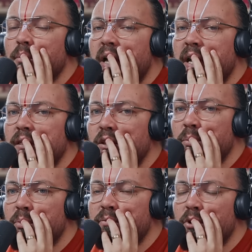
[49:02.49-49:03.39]
And I think you
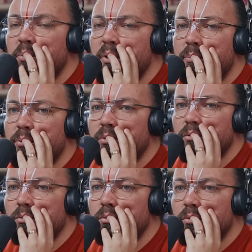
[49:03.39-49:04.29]
provoke
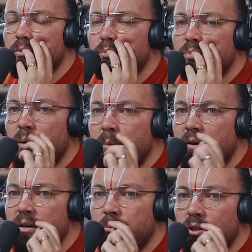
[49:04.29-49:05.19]
people
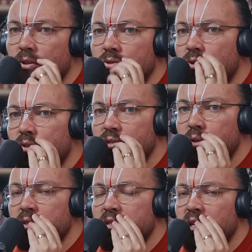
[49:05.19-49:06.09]
primarily because you're
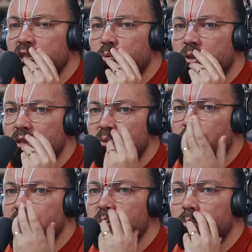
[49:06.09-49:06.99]
so in touch with this
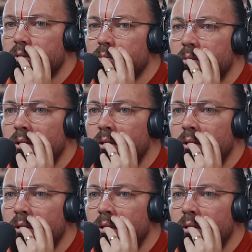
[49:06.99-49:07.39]
principle